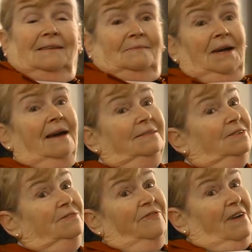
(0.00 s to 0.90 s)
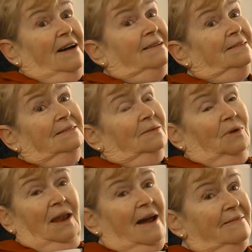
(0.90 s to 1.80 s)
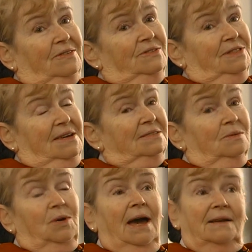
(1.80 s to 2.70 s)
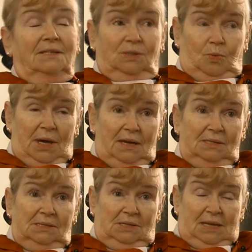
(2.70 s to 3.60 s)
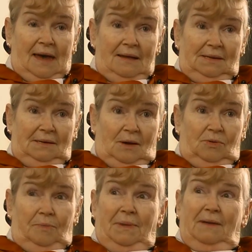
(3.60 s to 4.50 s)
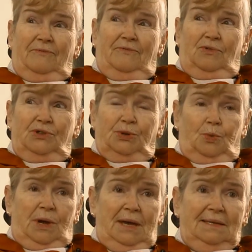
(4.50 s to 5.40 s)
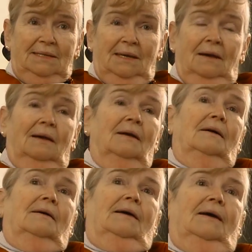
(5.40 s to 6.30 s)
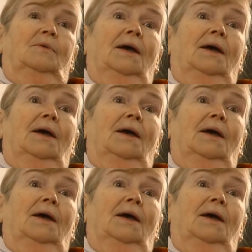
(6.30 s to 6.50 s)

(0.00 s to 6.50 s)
And we had good fun. There were a lot of good things. And we had a swing set, had 4 swings. And